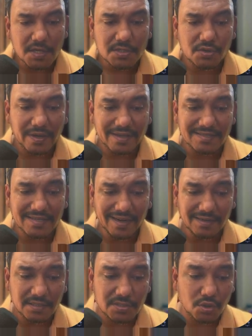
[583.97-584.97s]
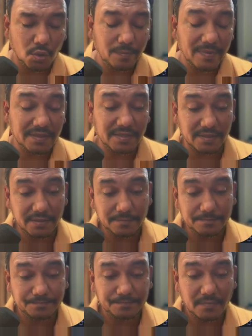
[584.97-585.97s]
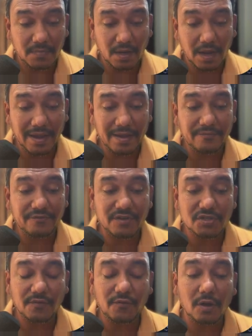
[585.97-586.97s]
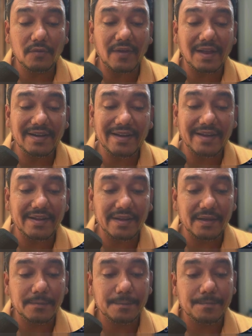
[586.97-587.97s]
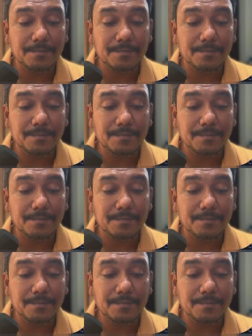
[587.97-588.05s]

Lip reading: So inside the store method, I am first of all validating